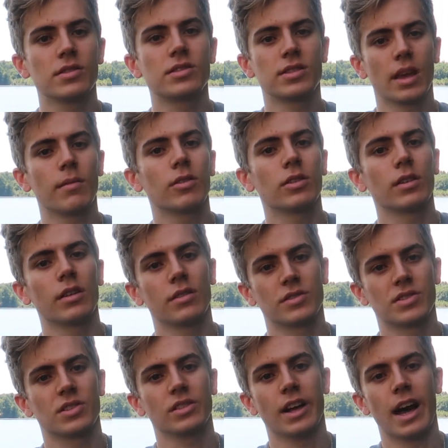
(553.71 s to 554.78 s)
same
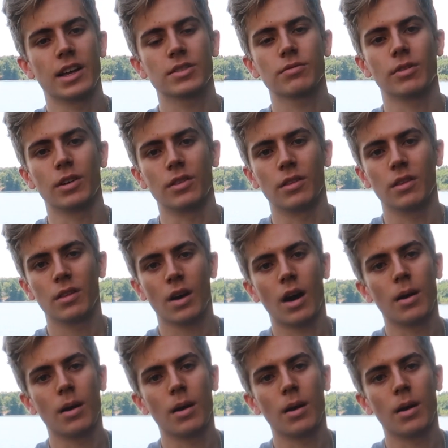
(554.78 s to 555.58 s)
clearance as the last one.